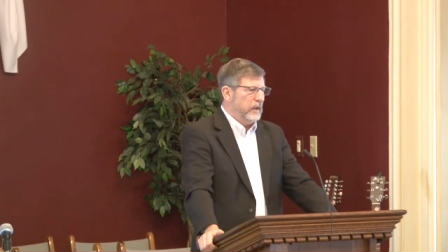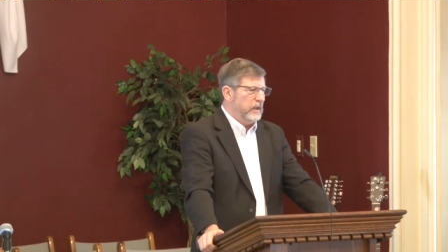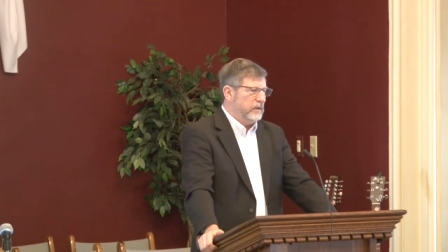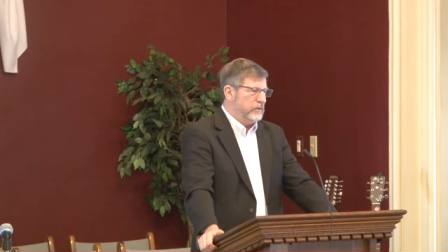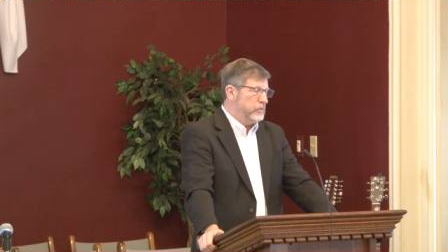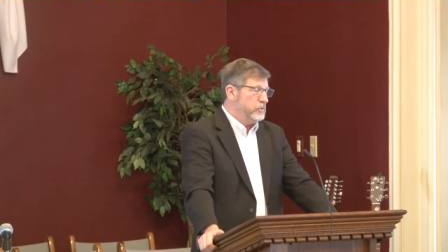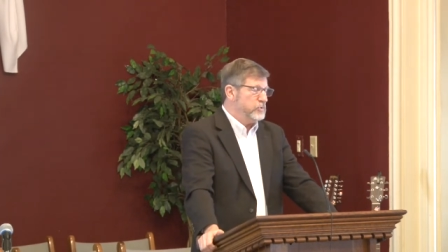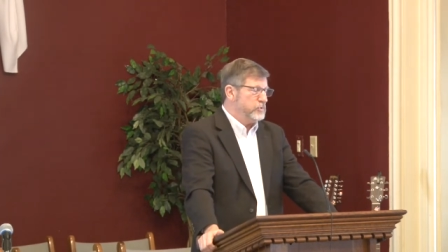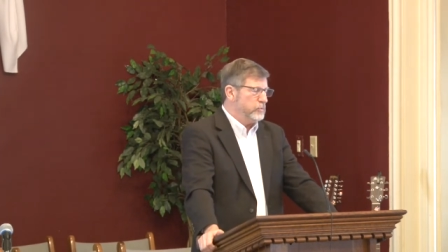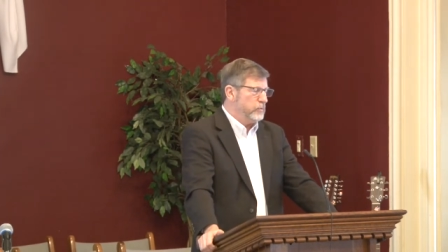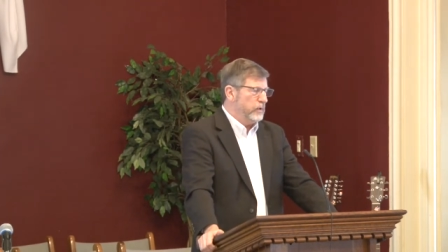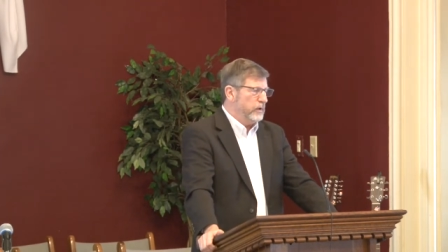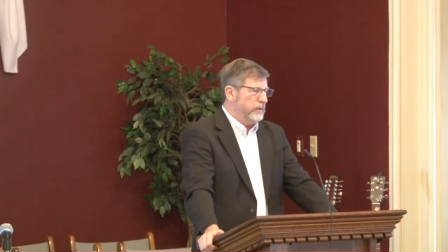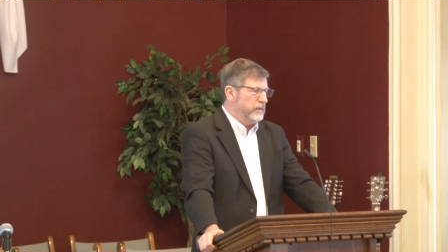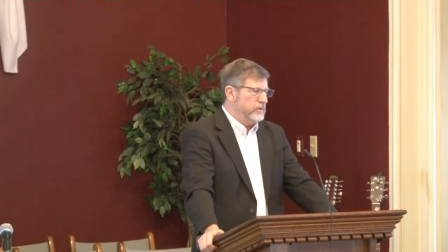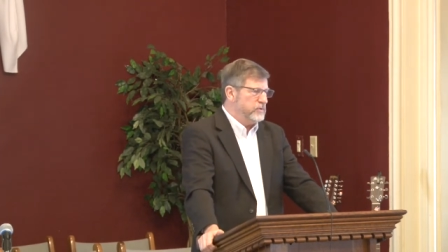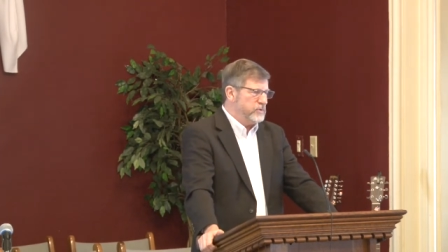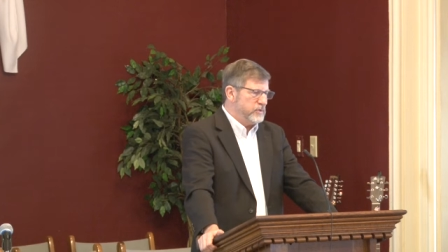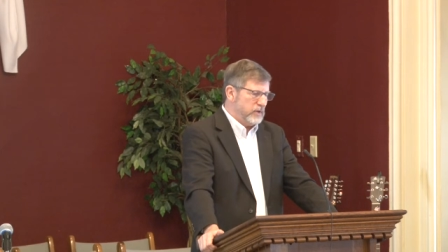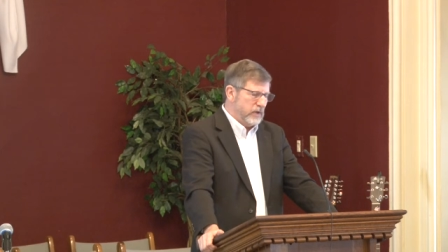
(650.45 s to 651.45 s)
and
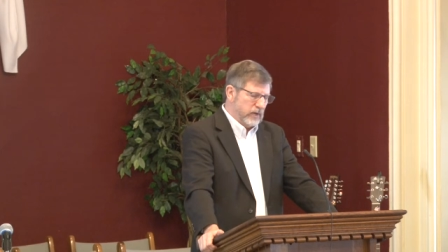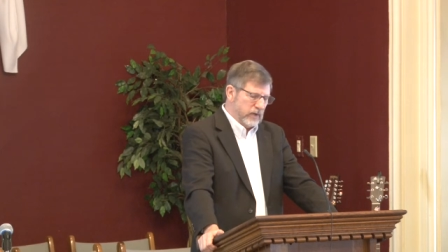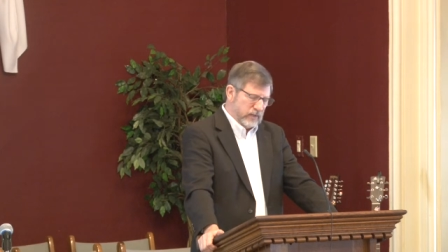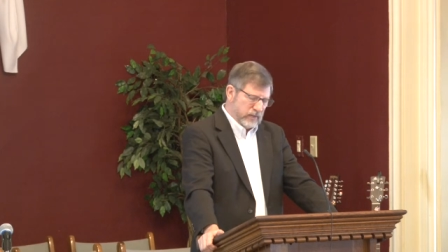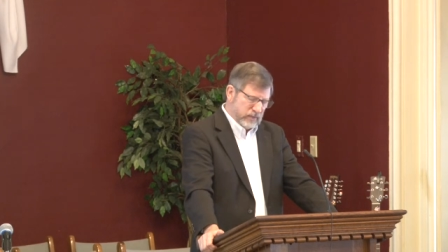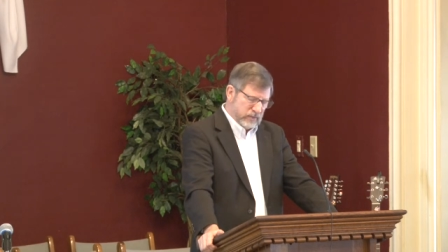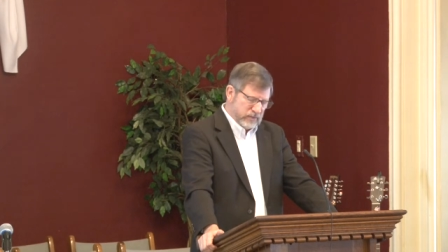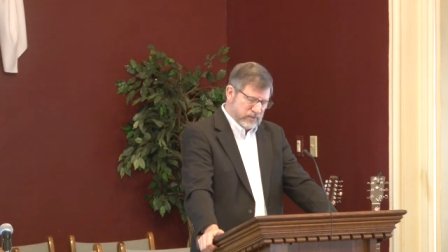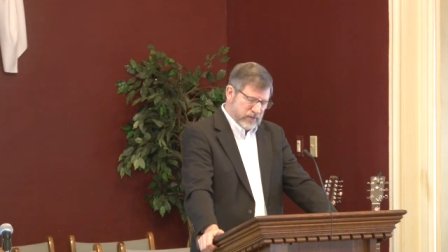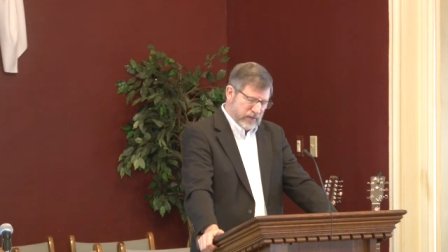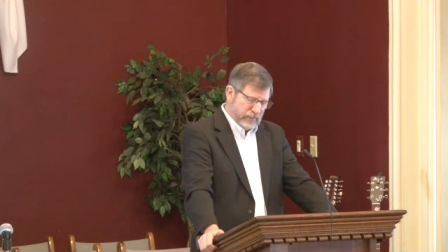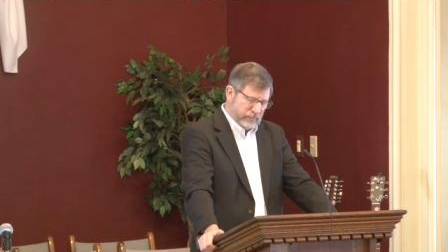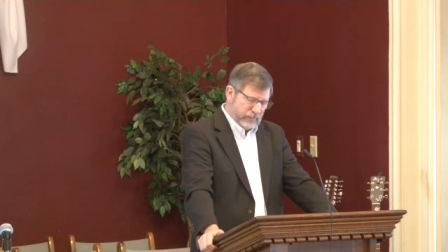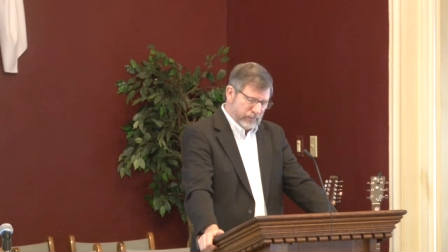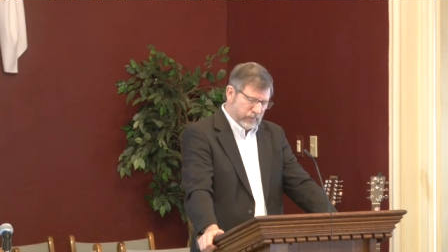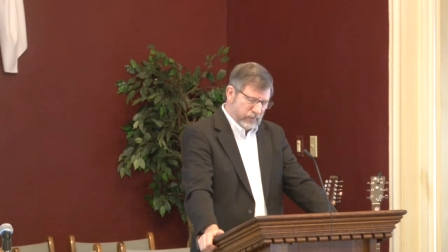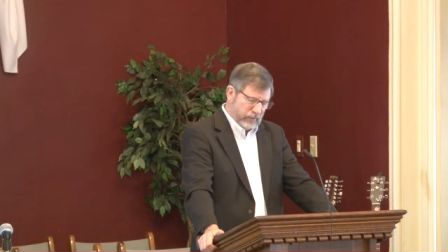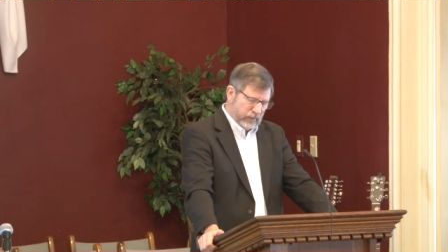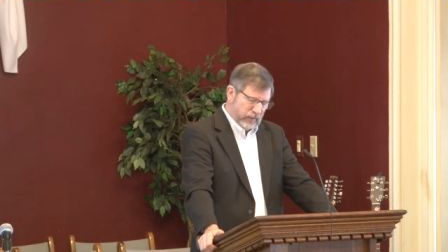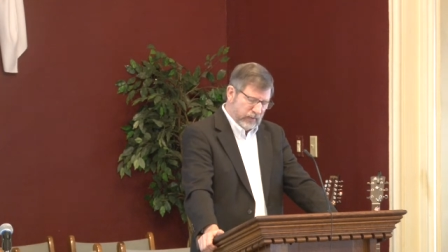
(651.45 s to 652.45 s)
destroyed the city and the
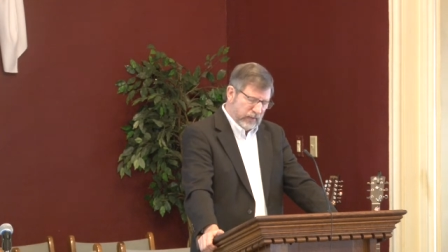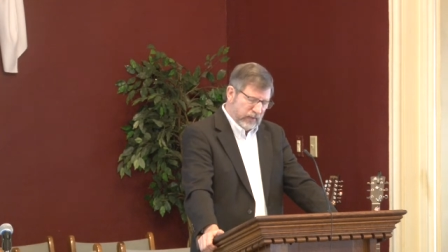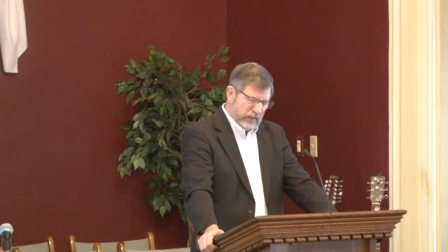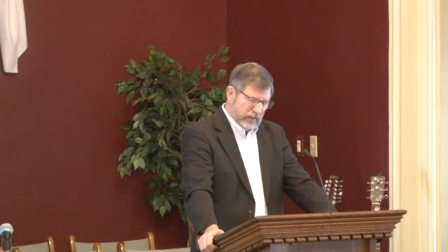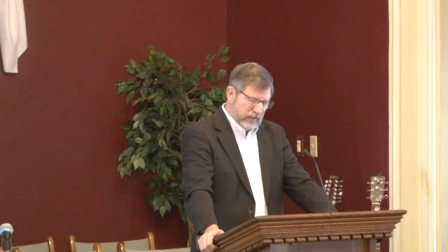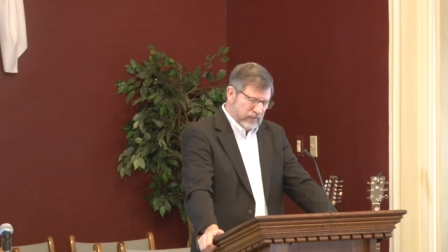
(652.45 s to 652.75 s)
temple